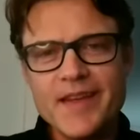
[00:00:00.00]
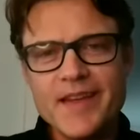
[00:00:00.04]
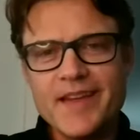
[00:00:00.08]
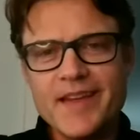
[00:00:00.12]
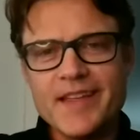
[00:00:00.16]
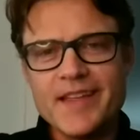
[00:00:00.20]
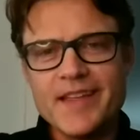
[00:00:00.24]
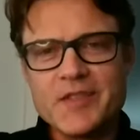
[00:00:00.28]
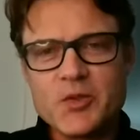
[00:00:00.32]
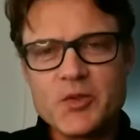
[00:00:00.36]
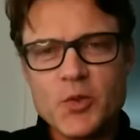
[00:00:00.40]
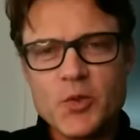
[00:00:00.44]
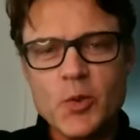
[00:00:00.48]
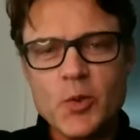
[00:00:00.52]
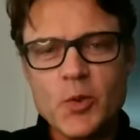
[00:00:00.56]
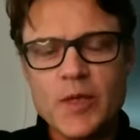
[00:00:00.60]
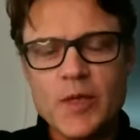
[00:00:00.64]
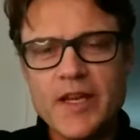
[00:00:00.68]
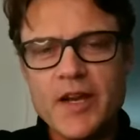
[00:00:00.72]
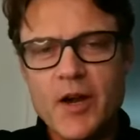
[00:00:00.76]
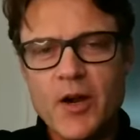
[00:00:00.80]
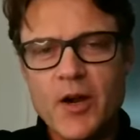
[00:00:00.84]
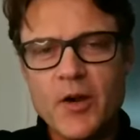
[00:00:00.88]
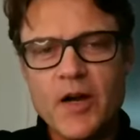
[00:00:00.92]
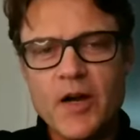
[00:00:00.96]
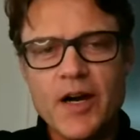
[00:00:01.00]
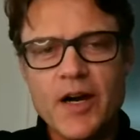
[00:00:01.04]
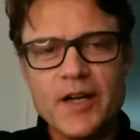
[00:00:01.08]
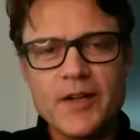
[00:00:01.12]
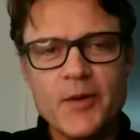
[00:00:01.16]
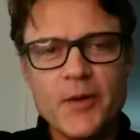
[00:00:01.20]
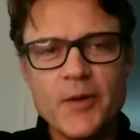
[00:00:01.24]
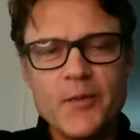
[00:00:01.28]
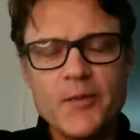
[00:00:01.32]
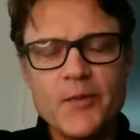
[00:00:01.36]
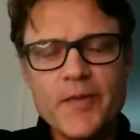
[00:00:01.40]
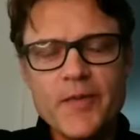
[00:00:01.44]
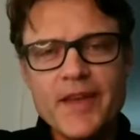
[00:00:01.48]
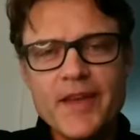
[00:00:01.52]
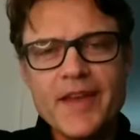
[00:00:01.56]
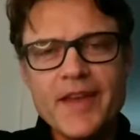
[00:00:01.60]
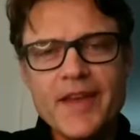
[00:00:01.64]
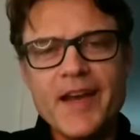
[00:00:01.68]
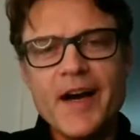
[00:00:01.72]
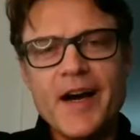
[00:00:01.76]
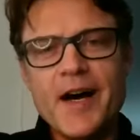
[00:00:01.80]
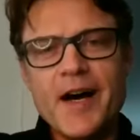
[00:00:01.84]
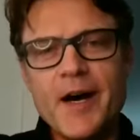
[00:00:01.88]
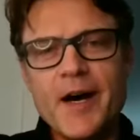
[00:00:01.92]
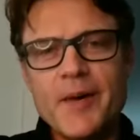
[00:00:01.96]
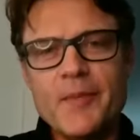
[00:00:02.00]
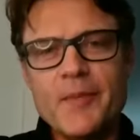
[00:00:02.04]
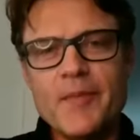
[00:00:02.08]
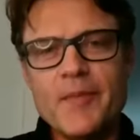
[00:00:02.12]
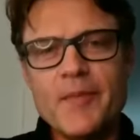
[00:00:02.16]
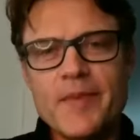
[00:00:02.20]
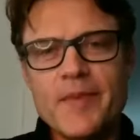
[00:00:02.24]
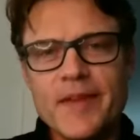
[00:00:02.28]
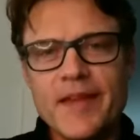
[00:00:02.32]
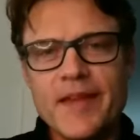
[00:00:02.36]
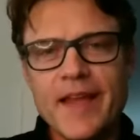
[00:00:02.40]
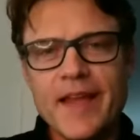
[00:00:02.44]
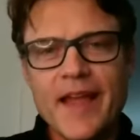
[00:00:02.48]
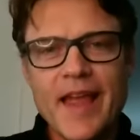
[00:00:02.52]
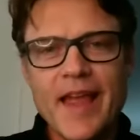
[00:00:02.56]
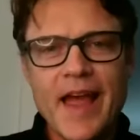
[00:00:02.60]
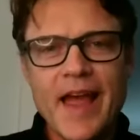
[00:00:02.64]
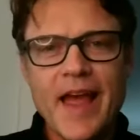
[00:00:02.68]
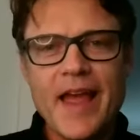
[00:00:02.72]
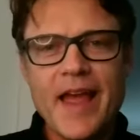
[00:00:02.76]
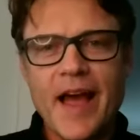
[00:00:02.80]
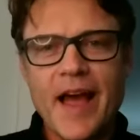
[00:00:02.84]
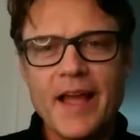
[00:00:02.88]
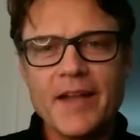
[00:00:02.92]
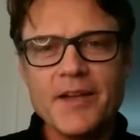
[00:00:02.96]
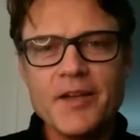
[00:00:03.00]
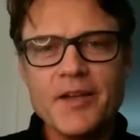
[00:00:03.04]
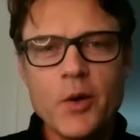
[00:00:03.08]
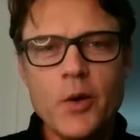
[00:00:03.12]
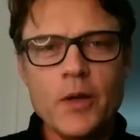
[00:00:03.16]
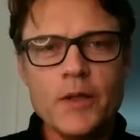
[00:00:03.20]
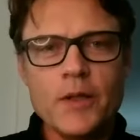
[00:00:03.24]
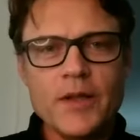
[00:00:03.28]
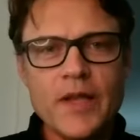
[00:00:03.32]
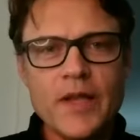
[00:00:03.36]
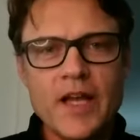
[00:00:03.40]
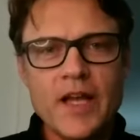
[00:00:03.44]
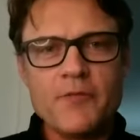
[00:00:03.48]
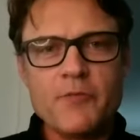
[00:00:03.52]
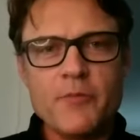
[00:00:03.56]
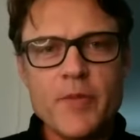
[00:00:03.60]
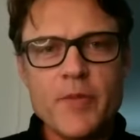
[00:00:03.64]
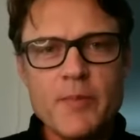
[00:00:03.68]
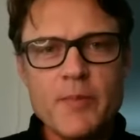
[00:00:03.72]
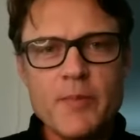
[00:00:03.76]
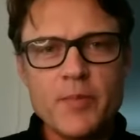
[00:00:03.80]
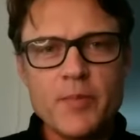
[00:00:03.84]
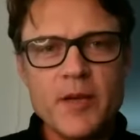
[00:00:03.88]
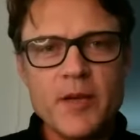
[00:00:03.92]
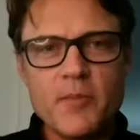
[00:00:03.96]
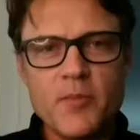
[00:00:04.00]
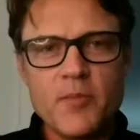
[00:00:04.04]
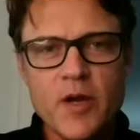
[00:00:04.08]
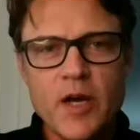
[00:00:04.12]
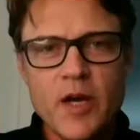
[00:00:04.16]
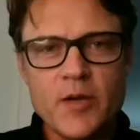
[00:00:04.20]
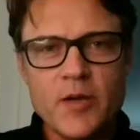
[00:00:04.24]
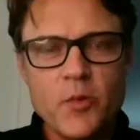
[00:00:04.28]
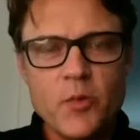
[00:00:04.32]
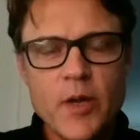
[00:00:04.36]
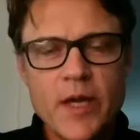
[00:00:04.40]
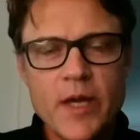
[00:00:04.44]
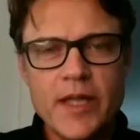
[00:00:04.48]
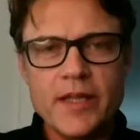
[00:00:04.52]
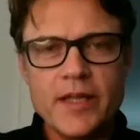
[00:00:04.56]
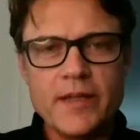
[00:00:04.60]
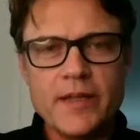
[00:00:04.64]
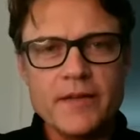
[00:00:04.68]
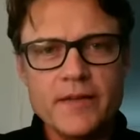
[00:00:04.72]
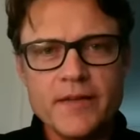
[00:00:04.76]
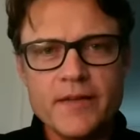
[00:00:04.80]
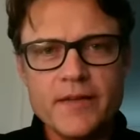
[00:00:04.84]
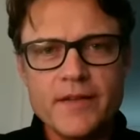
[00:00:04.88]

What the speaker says: It's truly our honor. I know a lot of people at Broadway